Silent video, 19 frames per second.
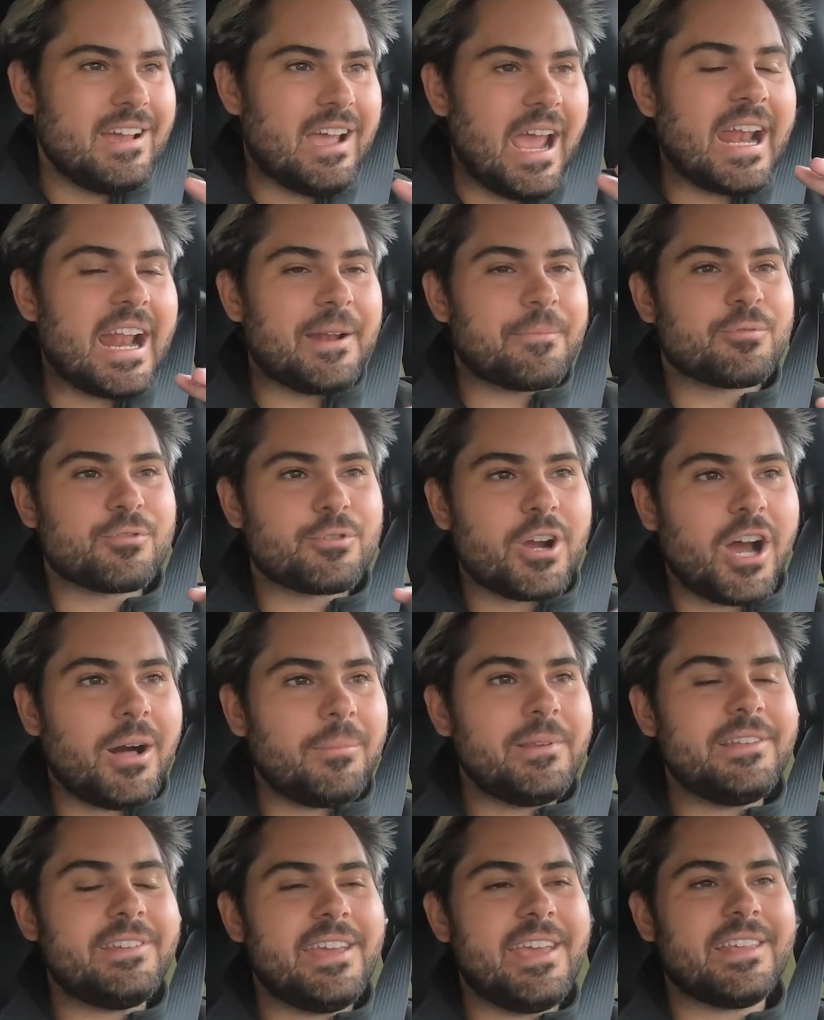And I'd
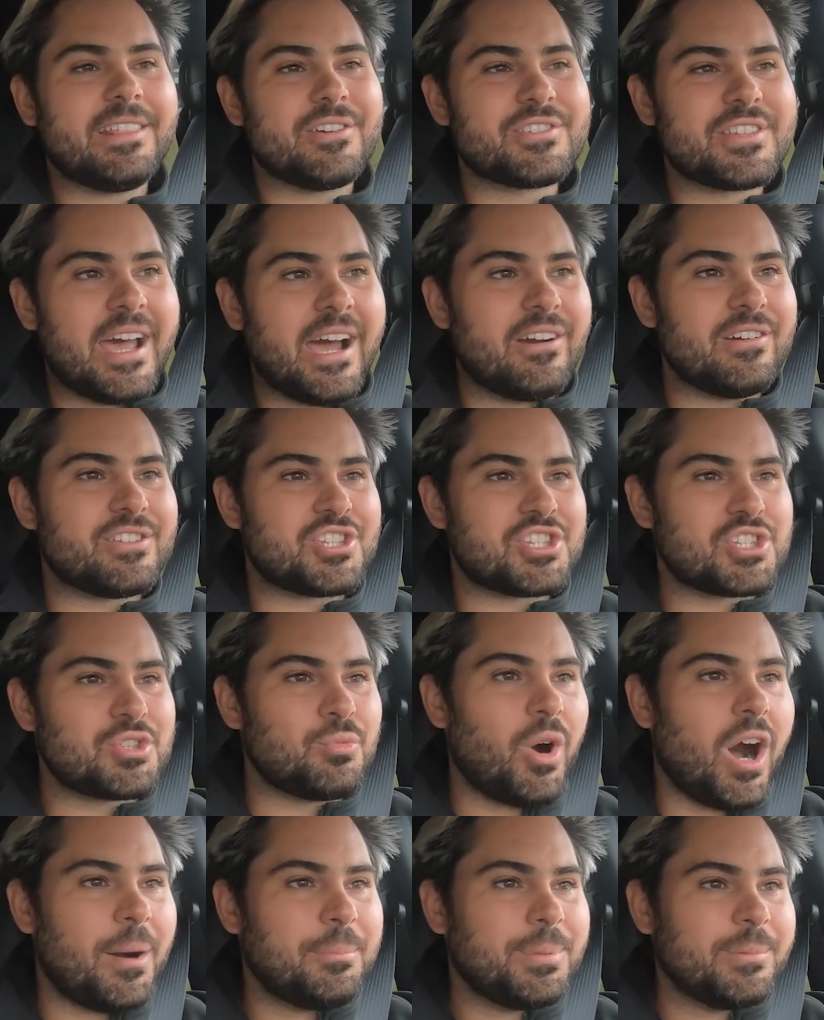probably take those out and
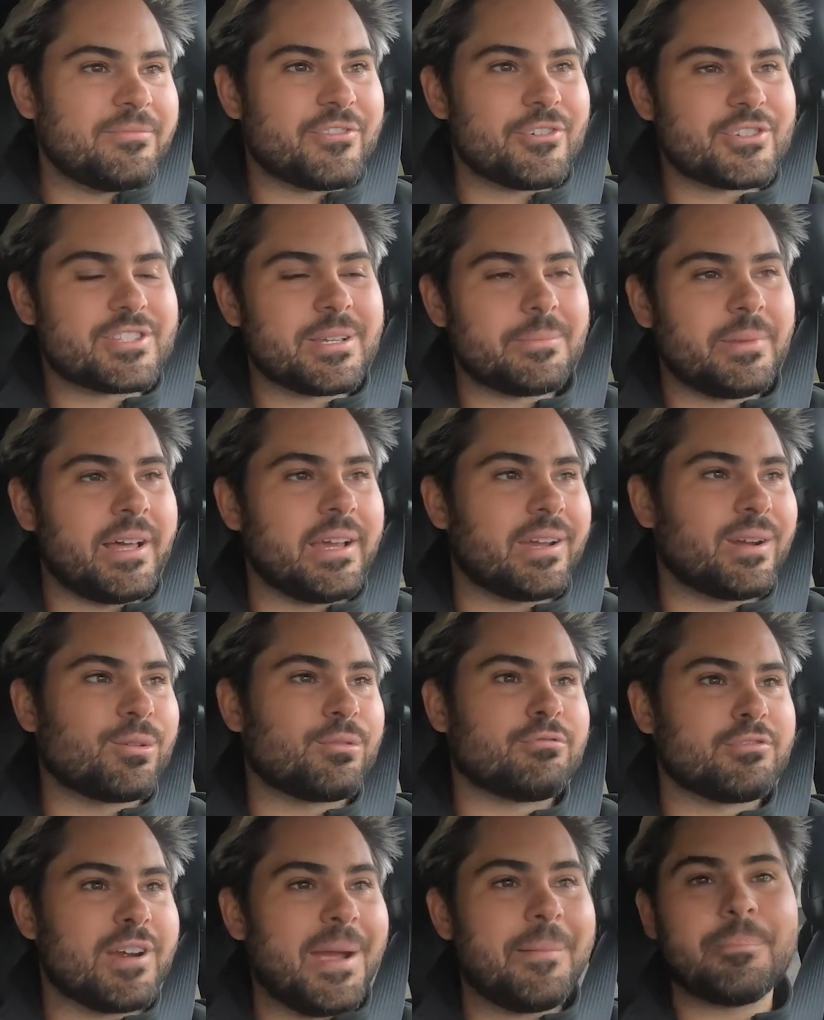swap them for some like
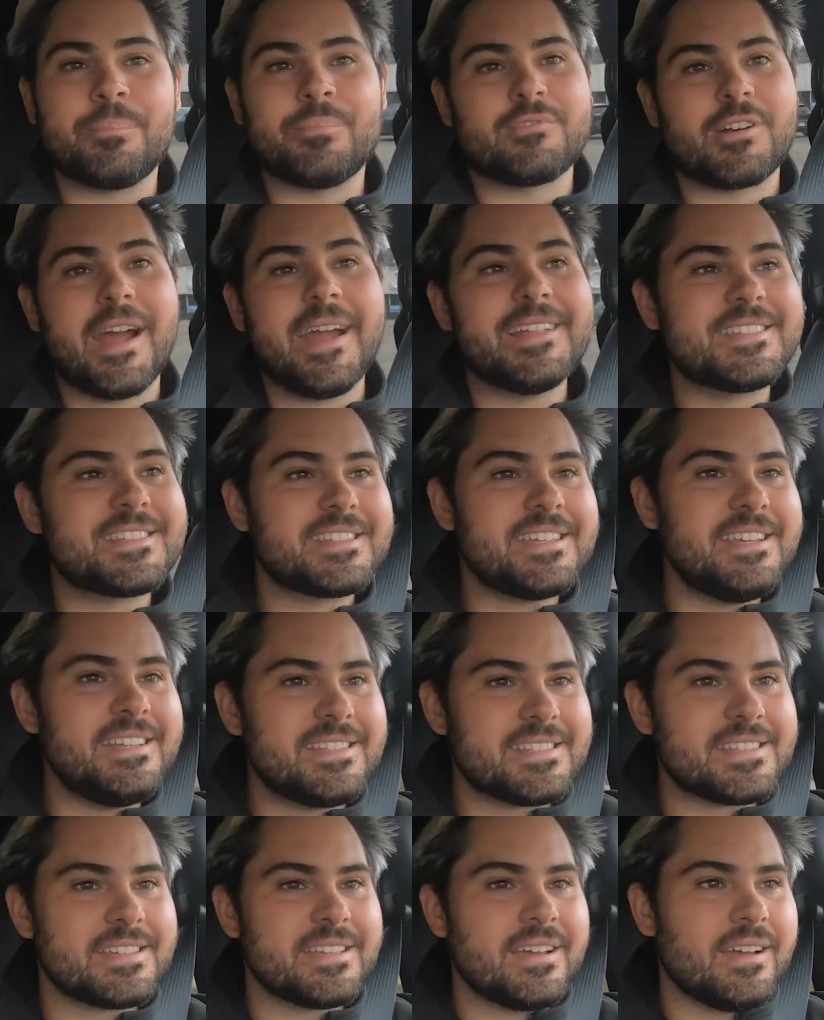rep ride
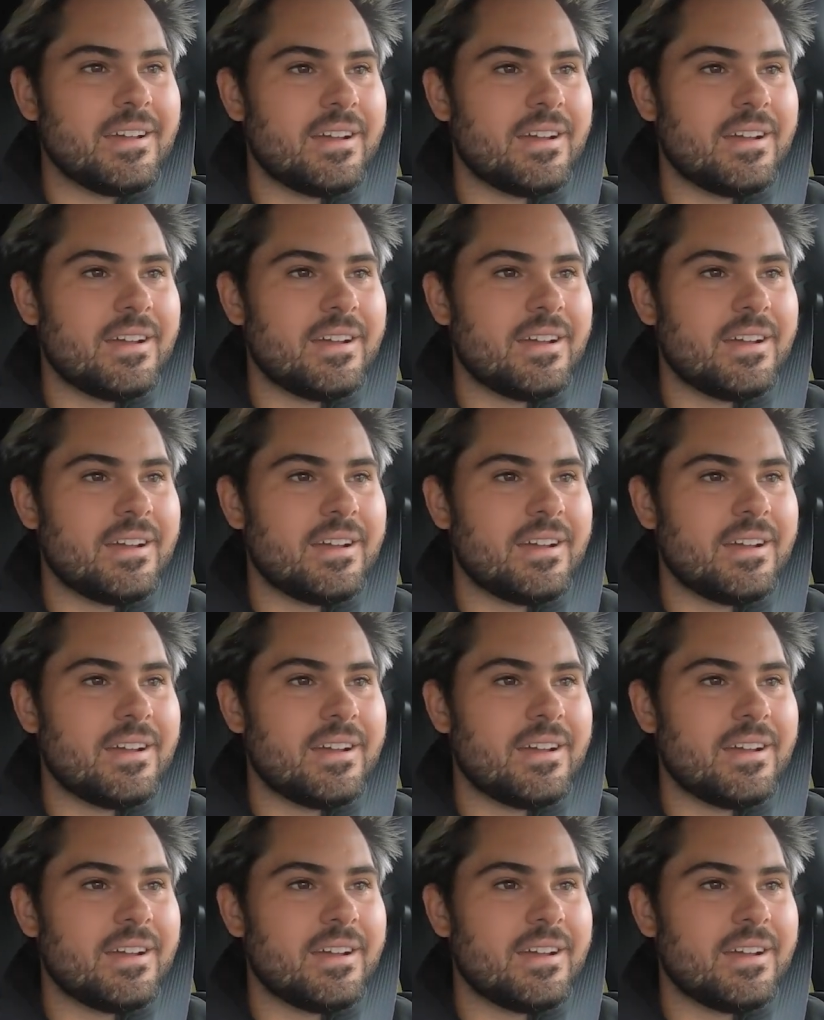seats.